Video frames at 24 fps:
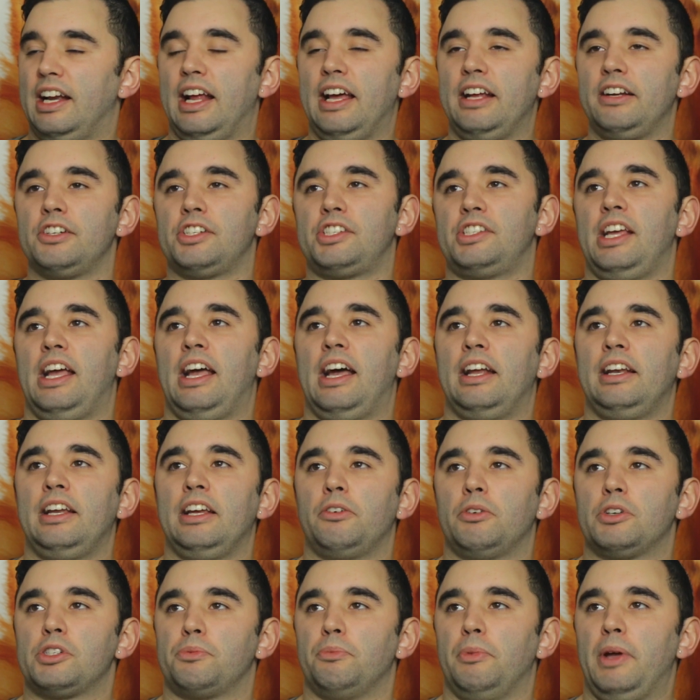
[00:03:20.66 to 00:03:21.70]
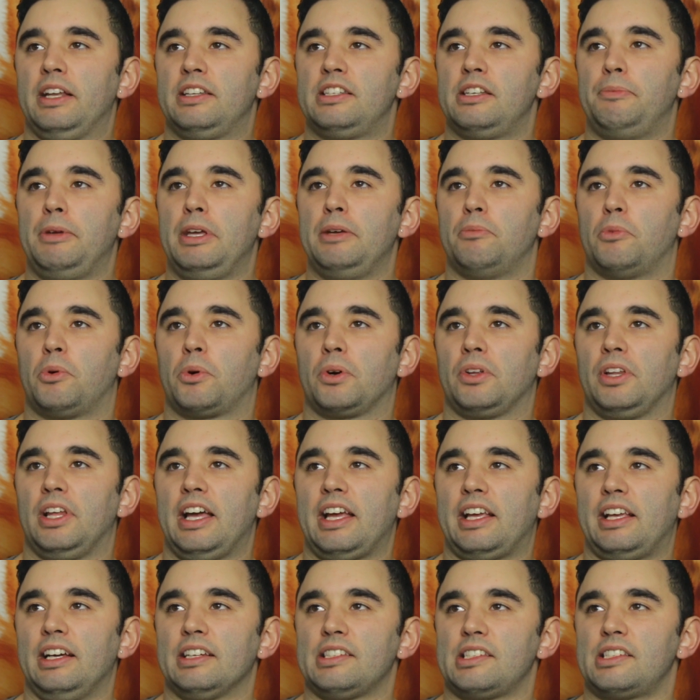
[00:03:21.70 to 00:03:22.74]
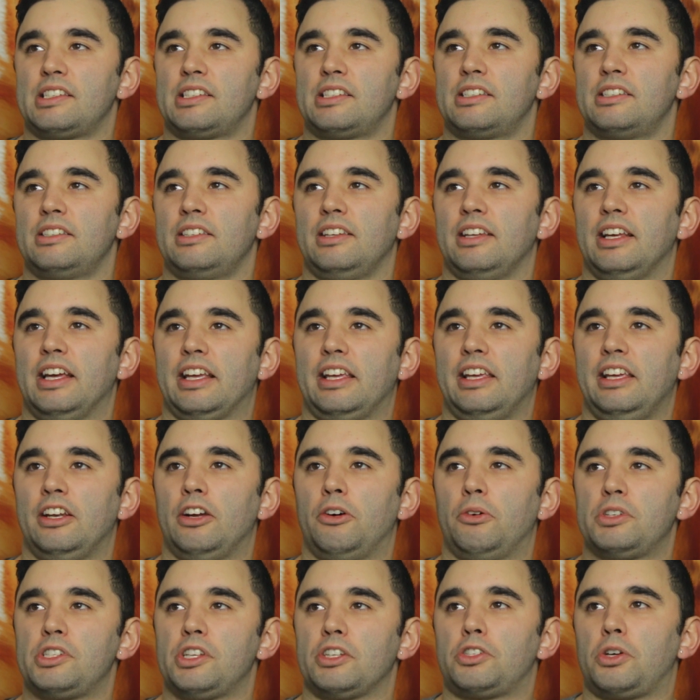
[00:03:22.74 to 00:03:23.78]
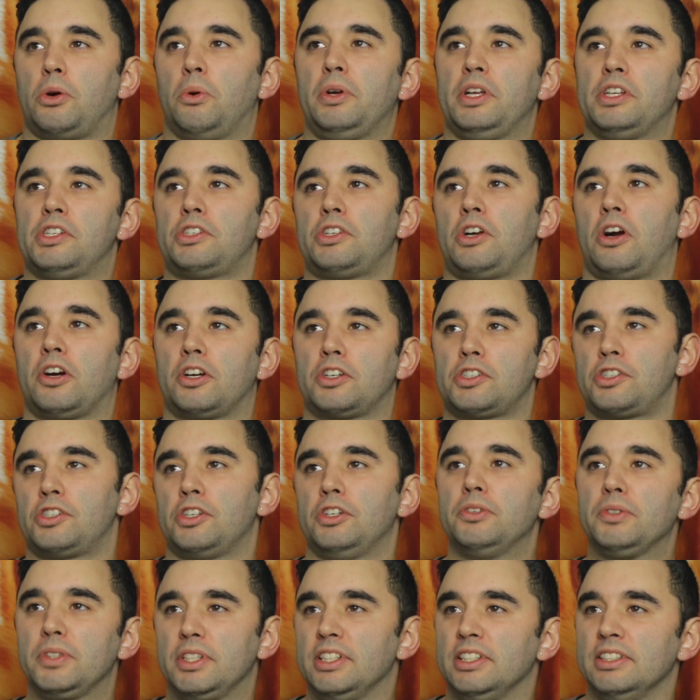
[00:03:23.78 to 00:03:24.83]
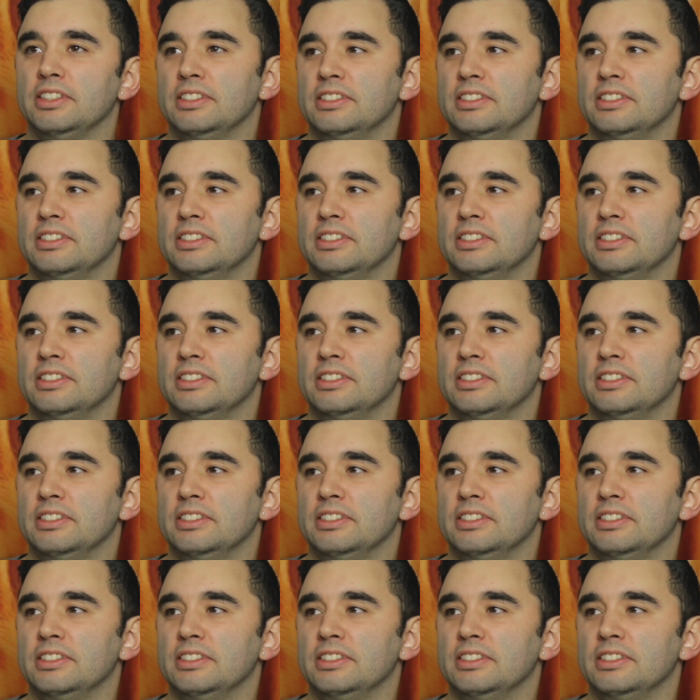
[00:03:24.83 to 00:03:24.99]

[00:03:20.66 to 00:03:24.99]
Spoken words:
I understand it was meant to be more like it's a Tony Stark suit.